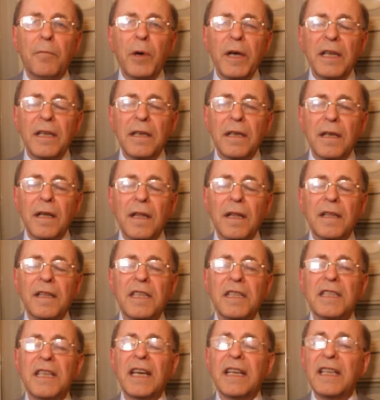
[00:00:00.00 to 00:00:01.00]
when
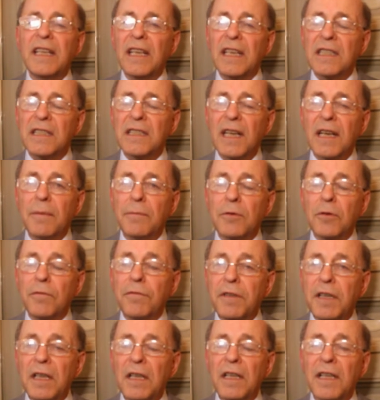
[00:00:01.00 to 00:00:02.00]
these areas come to
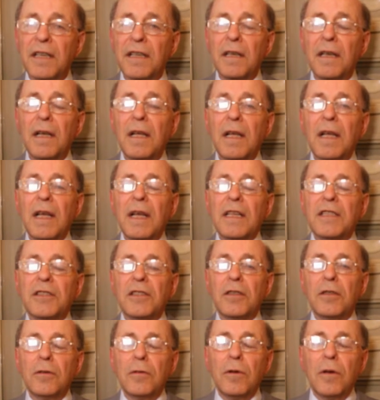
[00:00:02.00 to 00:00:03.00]
Finland,
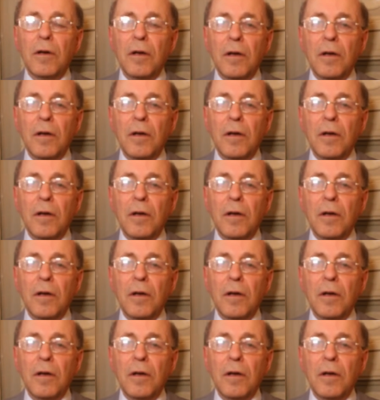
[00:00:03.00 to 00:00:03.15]
so